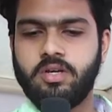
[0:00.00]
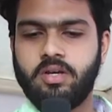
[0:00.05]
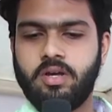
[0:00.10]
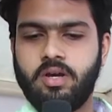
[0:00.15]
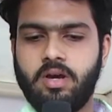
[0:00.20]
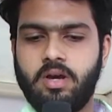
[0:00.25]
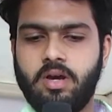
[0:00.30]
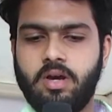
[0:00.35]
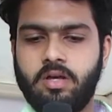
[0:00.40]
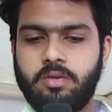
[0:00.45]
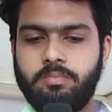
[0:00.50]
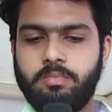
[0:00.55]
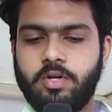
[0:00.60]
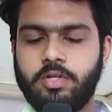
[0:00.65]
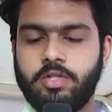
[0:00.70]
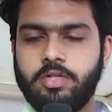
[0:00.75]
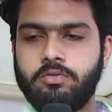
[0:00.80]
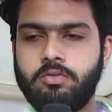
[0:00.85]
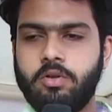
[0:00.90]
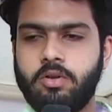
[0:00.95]

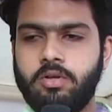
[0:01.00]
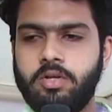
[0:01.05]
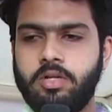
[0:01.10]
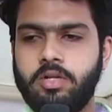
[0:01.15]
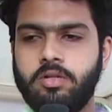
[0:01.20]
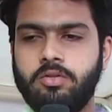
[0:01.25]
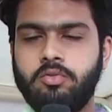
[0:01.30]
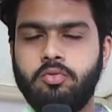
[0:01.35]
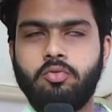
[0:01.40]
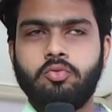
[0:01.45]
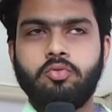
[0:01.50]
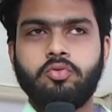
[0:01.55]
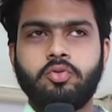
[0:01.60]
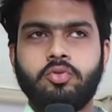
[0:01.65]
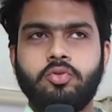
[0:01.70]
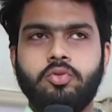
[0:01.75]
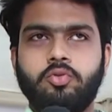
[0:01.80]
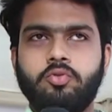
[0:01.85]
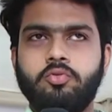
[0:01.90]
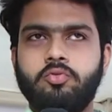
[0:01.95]
Particularly those
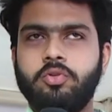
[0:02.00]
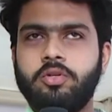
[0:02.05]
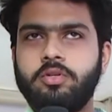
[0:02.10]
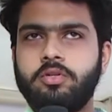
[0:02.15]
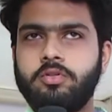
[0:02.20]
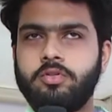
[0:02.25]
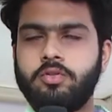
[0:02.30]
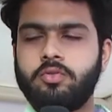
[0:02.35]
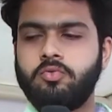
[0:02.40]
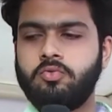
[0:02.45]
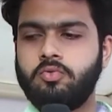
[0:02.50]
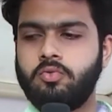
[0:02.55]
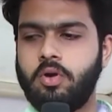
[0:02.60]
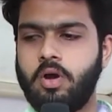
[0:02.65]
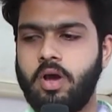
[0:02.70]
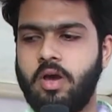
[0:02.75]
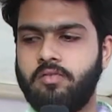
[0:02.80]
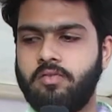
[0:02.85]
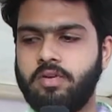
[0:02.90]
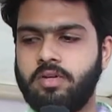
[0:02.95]
students who are
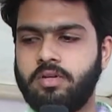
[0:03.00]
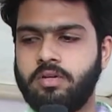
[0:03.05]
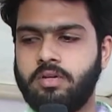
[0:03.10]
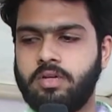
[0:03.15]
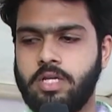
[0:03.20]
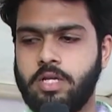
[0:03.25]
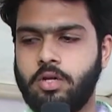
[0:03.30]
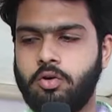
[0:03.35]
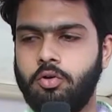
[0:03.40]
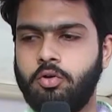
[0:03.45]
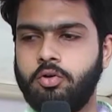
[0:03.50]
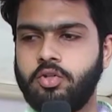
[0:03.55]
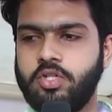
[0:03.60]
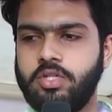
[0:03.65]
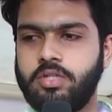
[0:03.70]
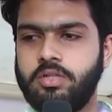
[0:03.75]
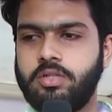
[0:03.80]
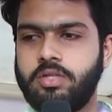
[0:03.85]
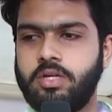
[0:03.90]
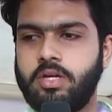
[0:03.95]
having ecology
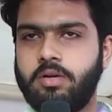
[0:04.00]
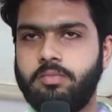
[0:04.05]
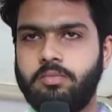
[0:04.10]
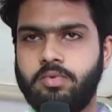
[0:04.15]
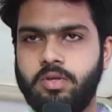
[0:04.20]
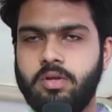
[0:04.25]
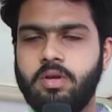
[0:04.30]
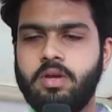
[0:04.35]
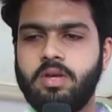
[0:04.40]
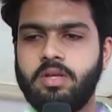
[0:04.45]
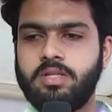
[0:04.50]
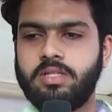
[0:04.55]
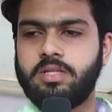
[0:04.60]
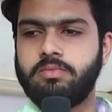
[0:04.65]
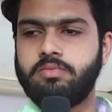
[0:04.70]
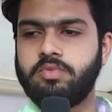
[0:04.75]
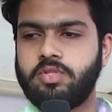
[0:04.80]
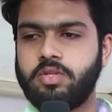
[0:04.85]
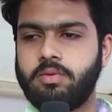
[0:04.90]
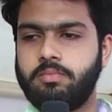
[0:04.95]
in their
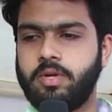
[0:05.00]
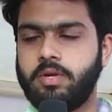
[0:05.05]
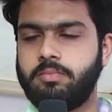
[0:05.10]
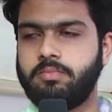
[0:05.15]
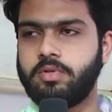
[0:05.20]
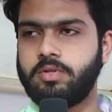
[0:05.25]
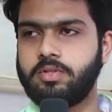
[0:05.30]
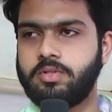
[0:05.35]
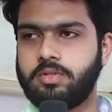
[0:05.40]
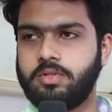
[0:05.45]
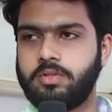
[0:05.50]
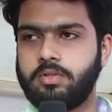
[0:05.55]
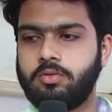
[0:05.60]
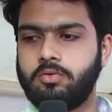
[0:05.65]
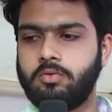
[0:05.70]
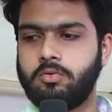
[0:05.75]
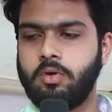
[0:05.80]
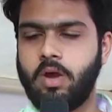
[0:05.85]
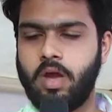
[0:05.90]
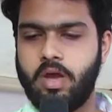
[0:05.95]
semester papers.
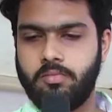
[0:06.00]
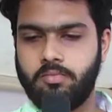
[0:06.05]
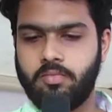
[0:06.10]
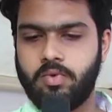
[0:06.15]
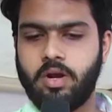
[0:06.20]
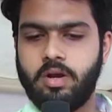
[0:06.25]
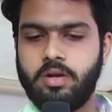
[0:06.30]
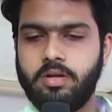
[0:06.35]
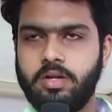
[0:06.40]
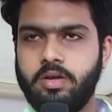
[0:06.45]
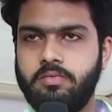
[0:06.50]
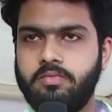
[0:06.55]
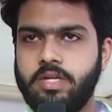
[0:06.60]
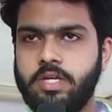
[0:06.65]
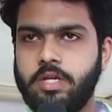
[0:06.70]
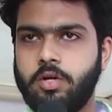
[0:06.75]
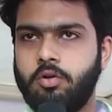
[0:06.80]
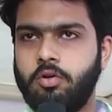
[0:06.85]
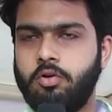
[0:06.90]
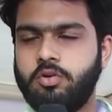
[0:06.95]
So I am currently having
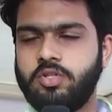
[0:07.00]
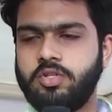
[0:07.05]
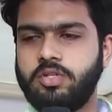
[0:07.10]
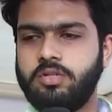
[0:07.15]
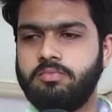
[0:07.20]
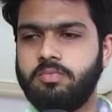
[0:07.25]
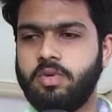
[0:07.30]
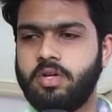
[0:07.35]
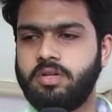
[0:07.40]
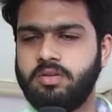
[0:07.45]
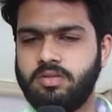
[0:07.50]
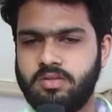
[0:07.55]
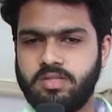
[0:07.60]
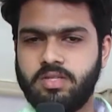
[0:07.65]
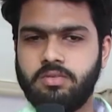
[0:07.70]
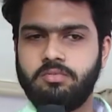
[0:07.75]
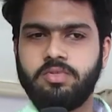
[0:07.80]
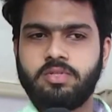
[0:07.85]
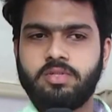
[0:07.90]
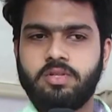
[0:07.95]
ecology in my
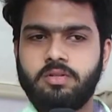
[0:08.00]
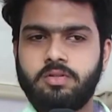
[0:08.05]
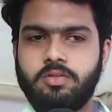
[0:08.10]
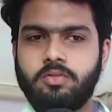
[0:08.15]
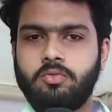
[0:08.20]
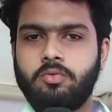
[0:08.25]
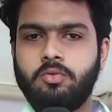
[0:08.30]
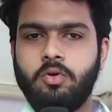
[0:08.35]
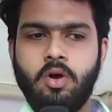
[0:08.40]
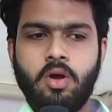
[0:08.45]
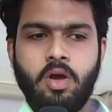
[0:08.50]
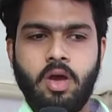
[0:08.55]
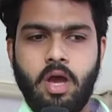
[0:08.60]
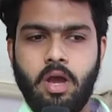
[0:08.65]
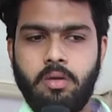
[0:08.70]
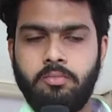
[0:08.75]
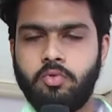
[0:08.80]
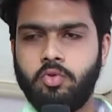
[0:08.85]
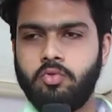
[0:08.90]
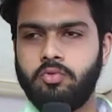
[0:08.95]
semester, so I
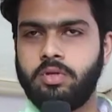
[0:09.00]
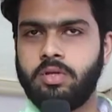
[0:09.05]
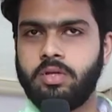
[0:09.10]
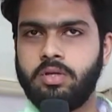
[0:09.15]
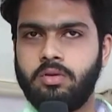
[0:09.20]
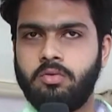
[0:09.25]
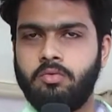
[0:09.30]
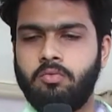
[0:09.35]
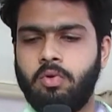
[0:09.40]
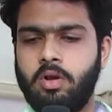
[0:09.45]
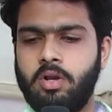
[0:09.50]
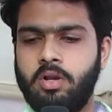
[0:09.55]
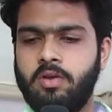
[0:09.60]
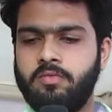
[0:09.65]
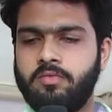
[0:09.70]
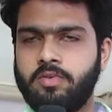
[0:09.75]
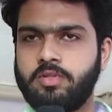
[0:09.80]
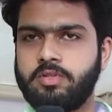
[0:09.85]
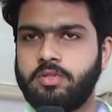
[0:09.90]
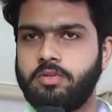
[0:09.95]
am doing
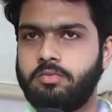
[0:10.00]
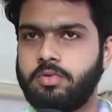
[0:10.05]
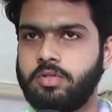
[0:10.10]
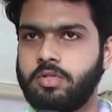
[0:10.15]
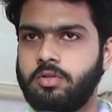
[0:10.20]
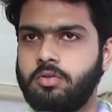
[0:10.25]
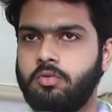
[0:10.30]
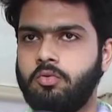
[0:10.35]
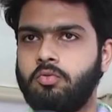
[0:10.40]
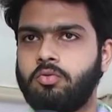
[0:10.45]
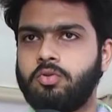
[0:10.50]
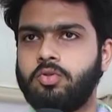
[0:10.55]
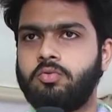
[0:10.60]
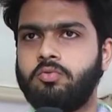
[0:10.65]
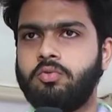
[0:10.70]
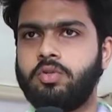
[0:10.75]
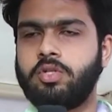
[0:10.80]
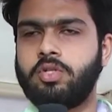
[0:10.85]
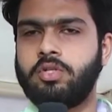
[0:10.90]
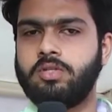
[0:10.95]
wildlife conservation course,
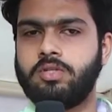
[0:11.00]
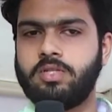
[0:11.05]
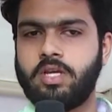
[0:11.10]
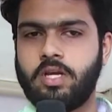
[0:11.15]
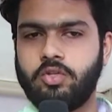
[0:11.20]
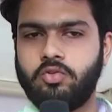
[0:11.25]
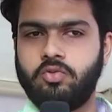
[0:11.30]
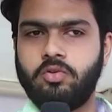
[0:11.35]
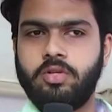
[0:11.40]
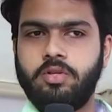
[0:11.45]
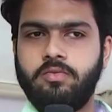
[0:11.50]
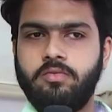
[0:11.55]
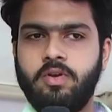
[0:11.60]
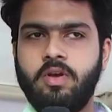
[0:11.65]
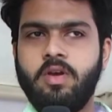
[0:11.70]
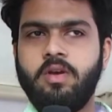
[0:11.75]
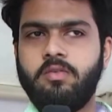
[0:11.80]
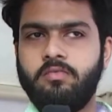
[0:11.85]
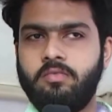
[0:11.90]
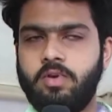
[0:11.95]
which is actually
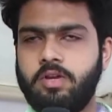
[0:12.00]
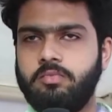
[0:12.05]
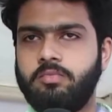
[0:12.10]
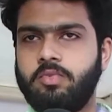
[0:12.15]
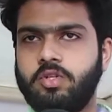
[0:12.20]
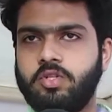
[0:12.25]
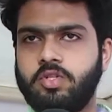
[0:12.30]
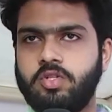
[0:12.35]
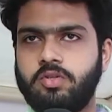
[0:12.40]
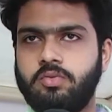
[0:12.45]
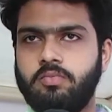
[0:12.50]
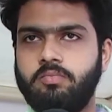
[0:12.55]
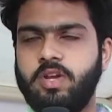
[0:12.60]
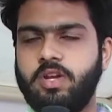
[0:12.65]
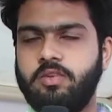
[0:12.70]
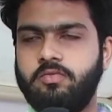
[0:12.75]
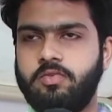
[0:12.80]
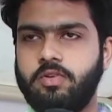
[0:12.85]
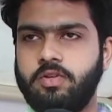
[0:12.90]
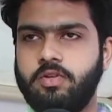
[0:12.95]
very much
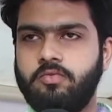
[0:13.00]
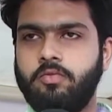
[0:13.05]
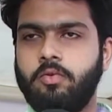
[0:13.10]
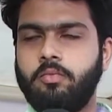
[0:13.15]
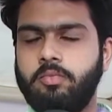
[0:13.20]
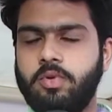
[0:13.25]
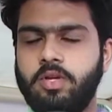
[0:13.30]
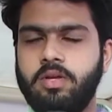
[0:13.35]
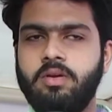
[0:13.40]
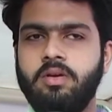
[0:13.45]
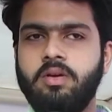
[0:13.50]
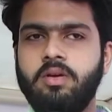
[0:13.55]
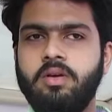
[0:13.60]
benefit for me